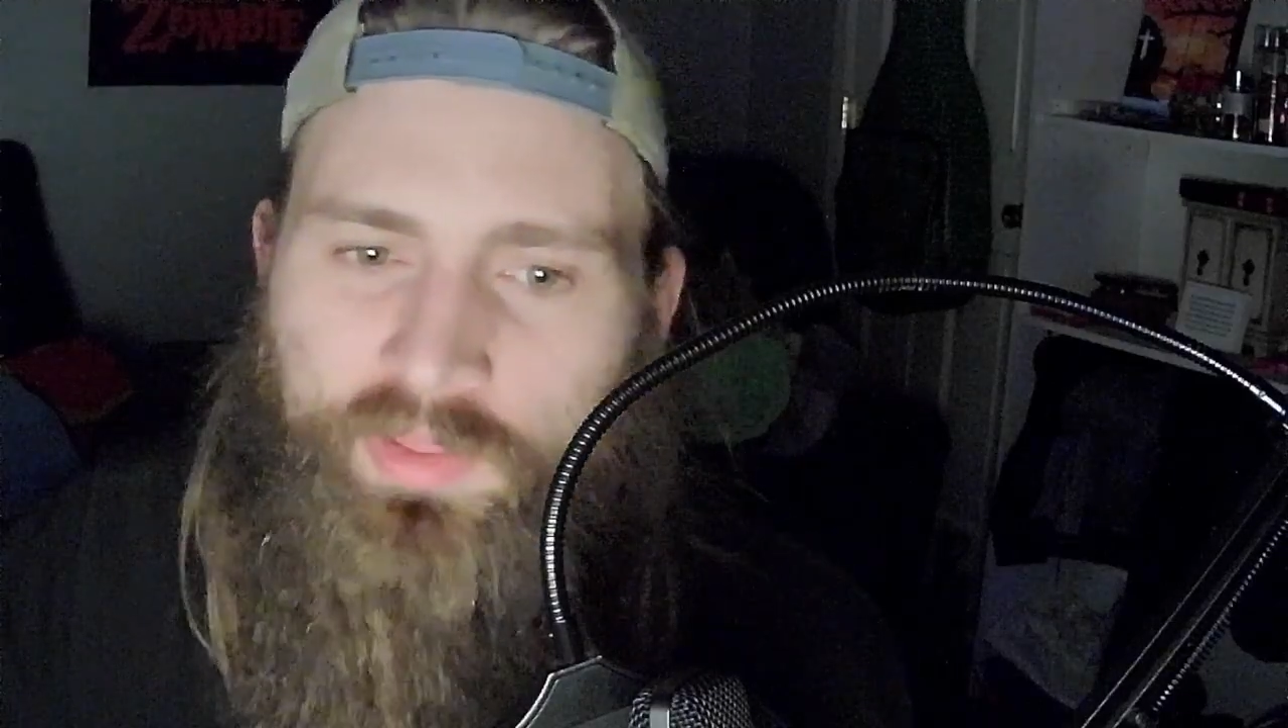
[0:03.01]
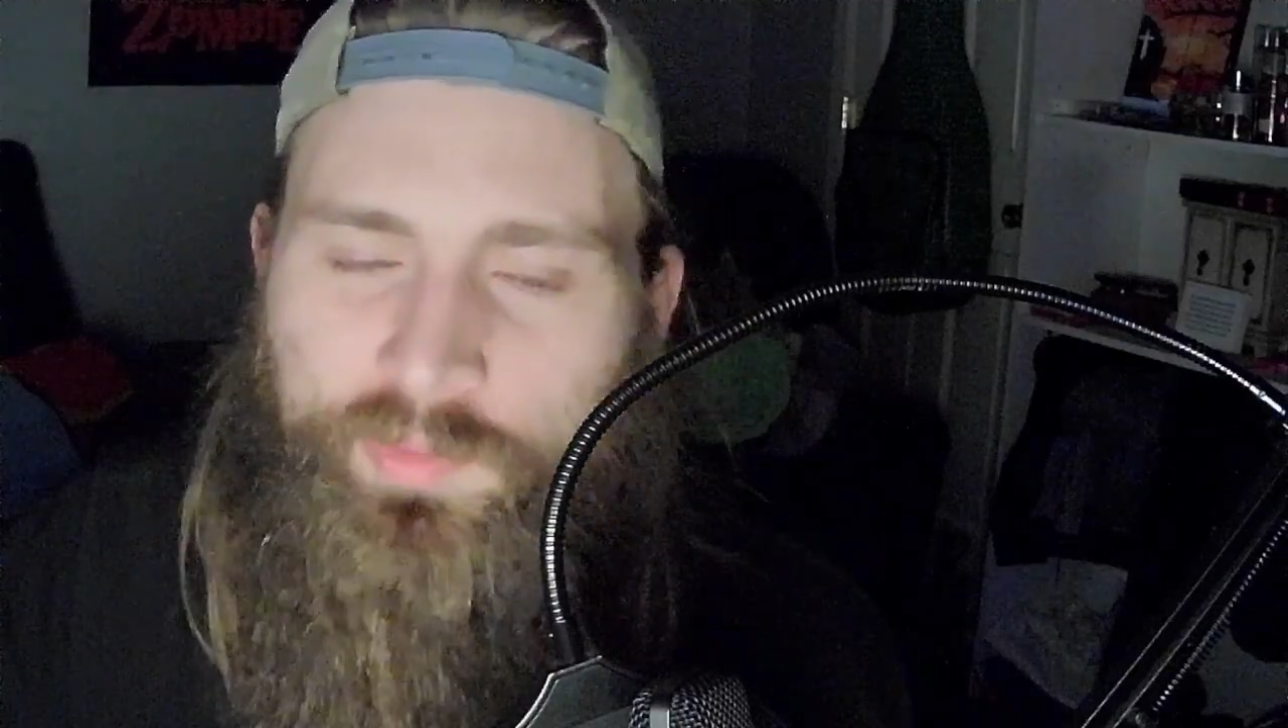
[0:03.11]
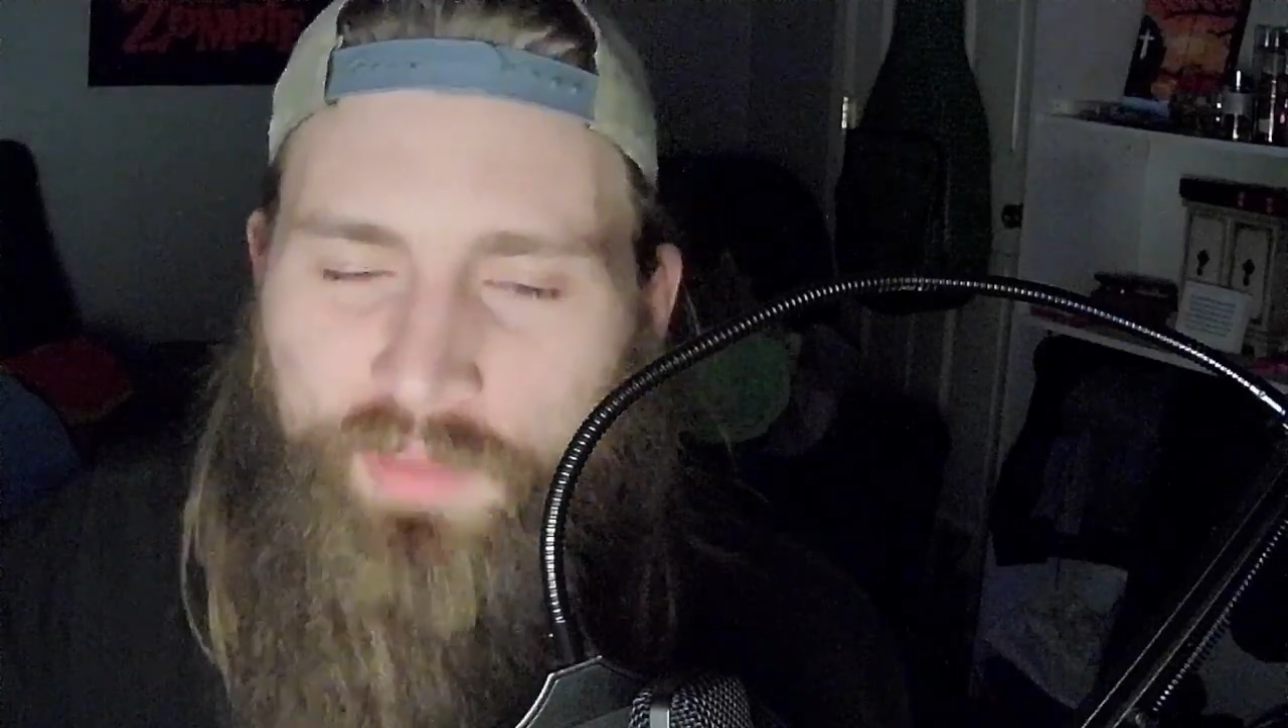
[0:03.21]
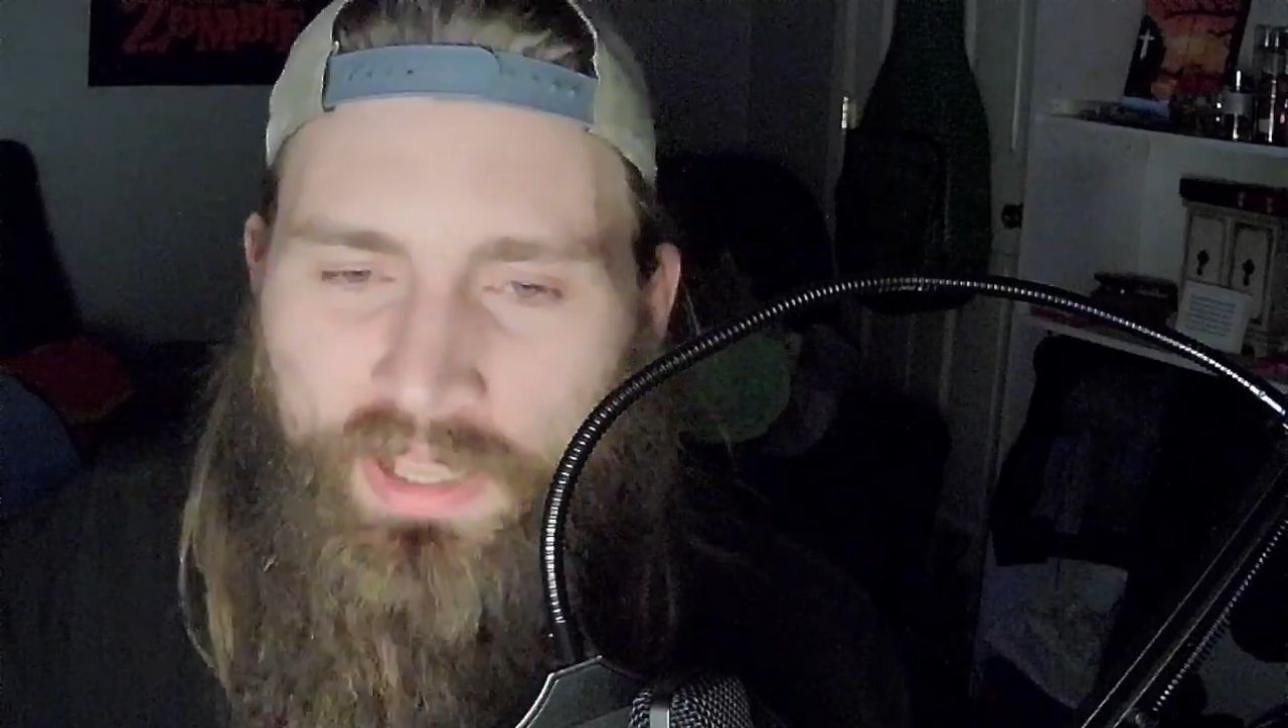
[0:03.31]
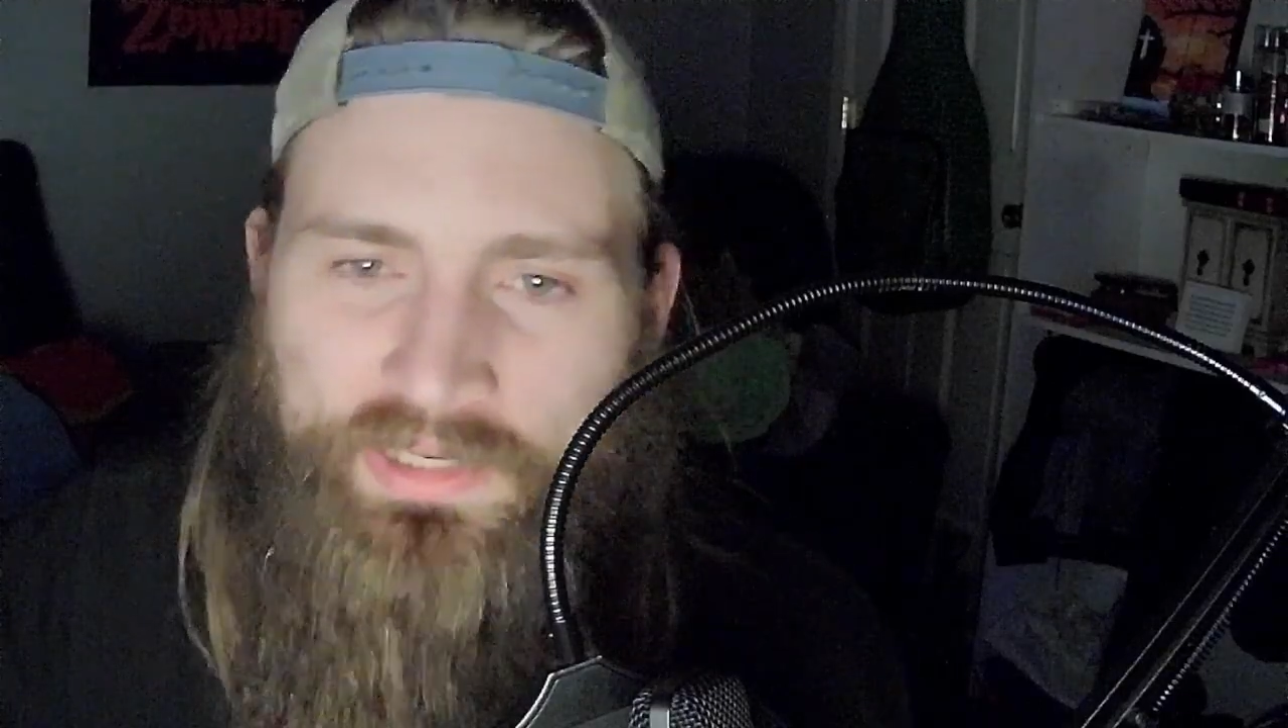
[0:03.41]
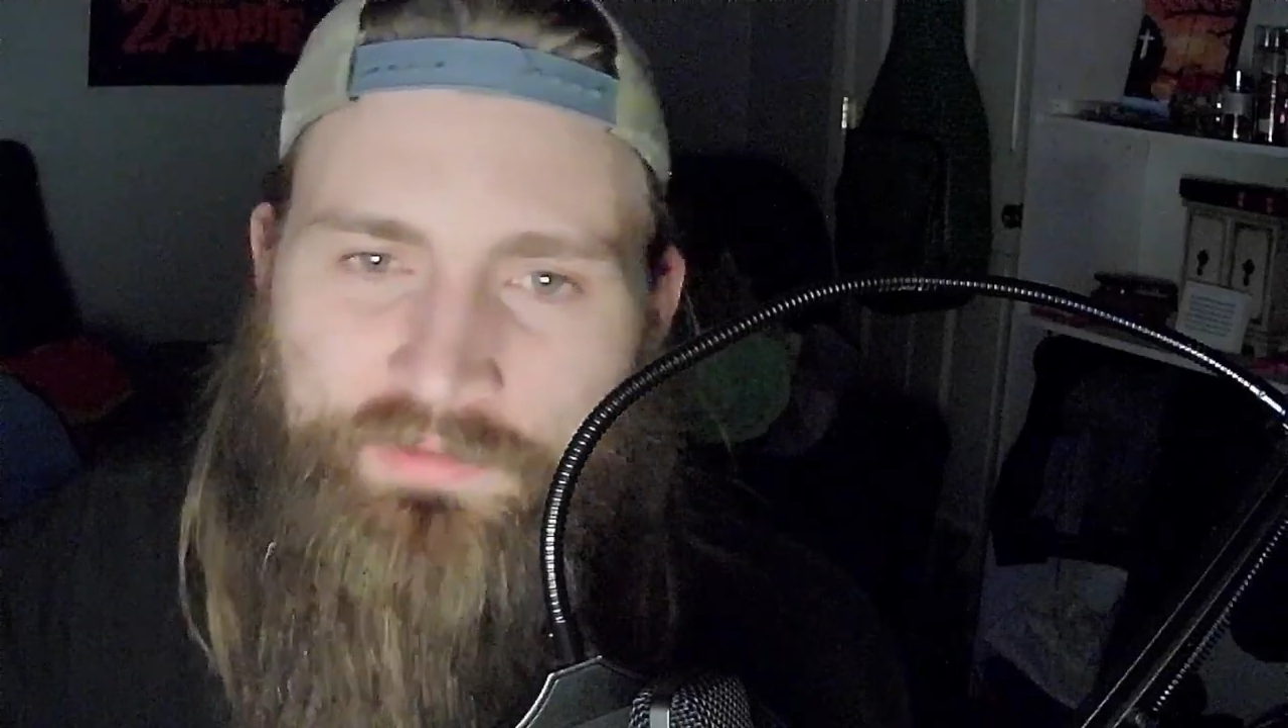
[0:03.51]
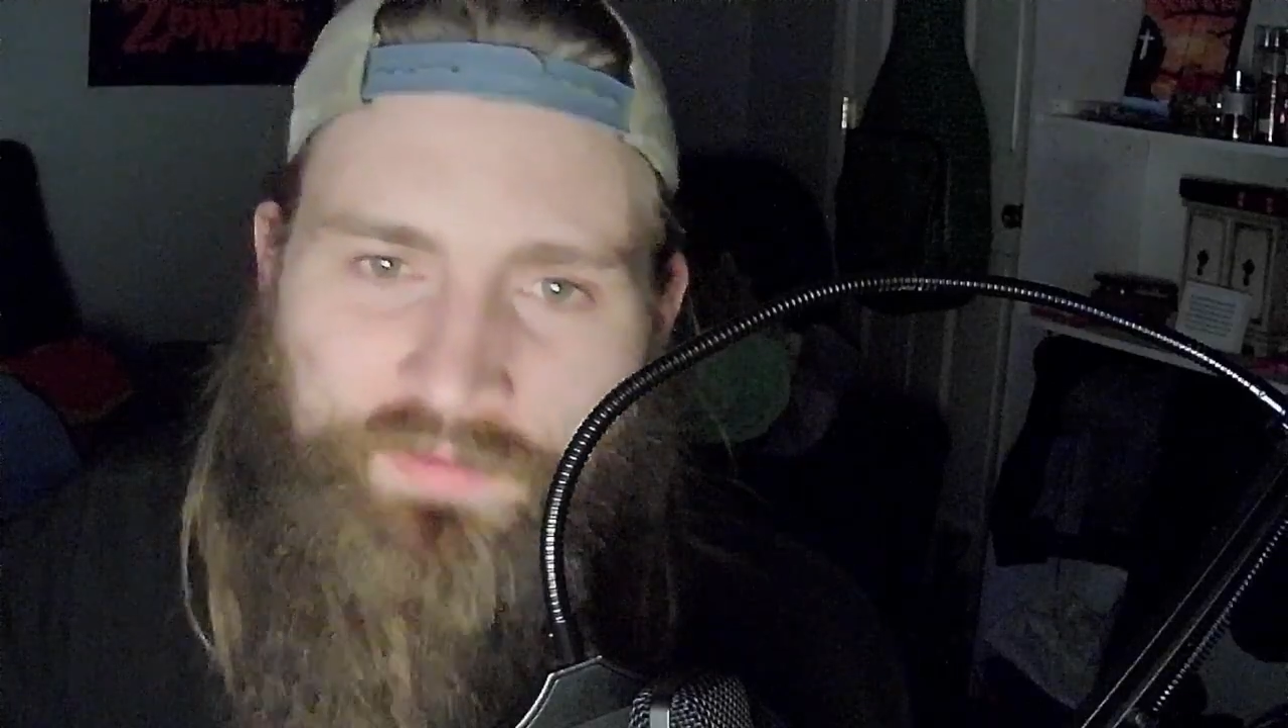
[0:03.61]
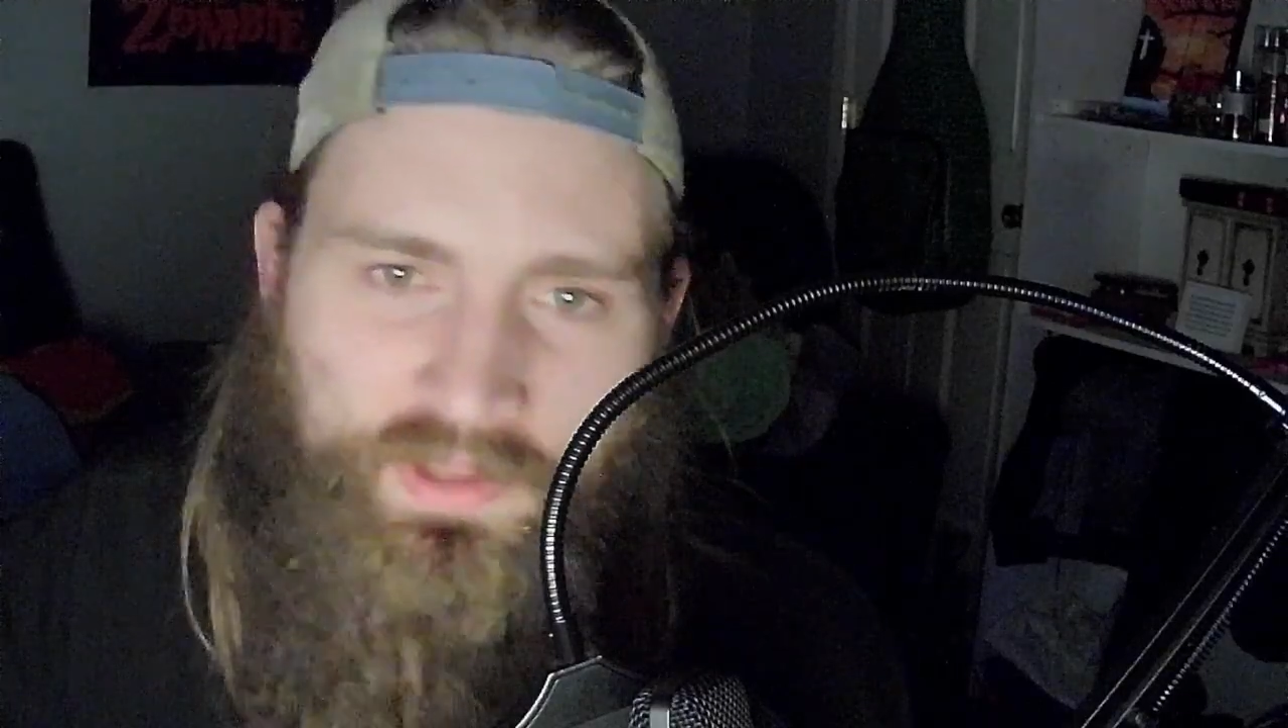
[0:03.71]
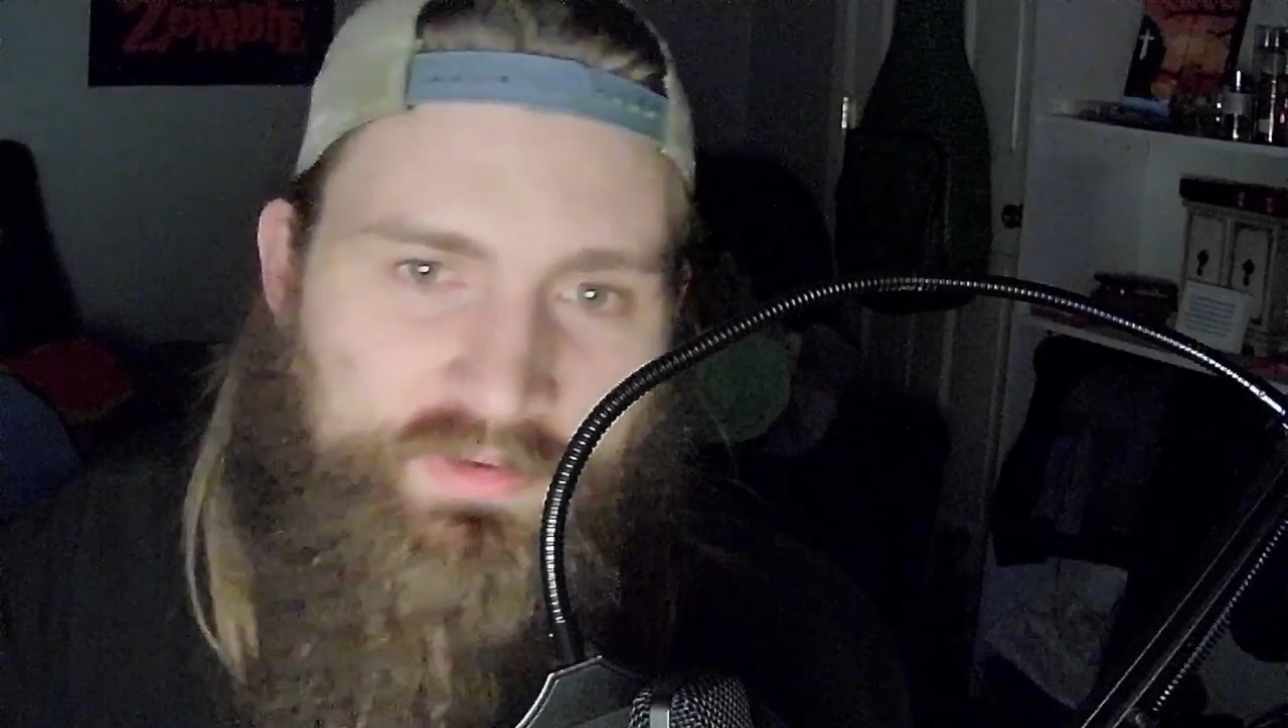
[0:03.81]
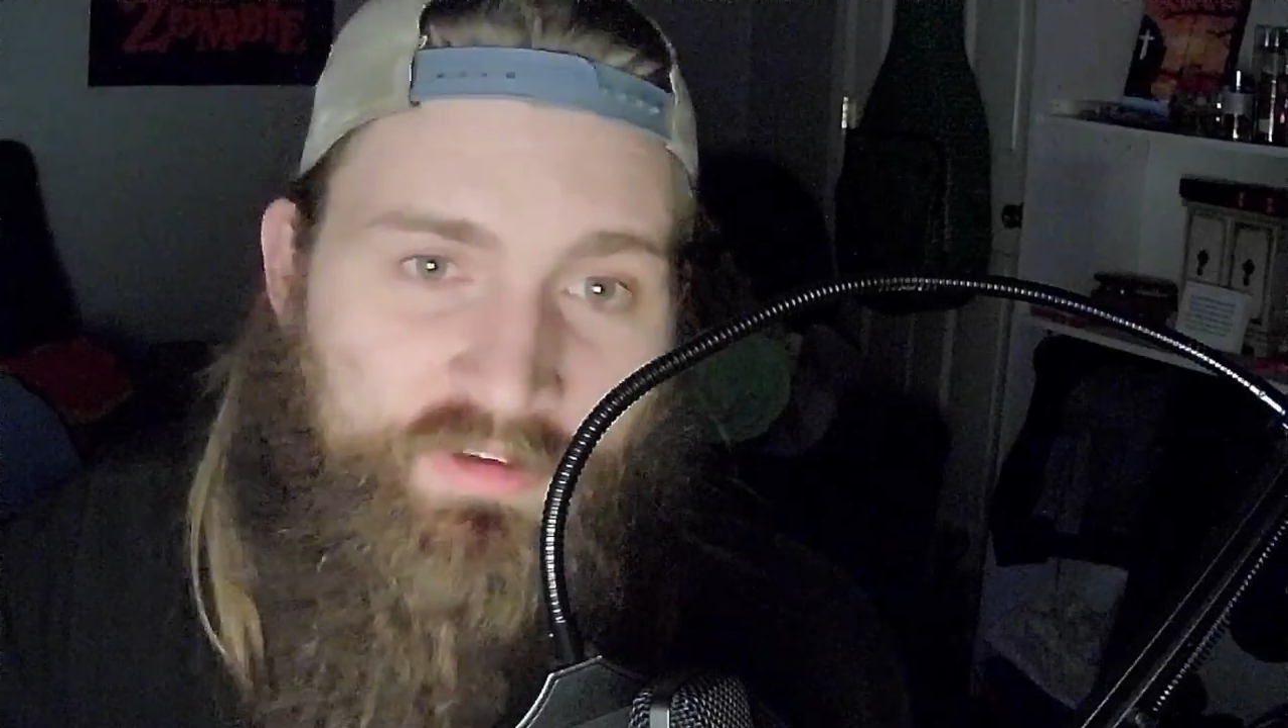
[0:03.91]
the main event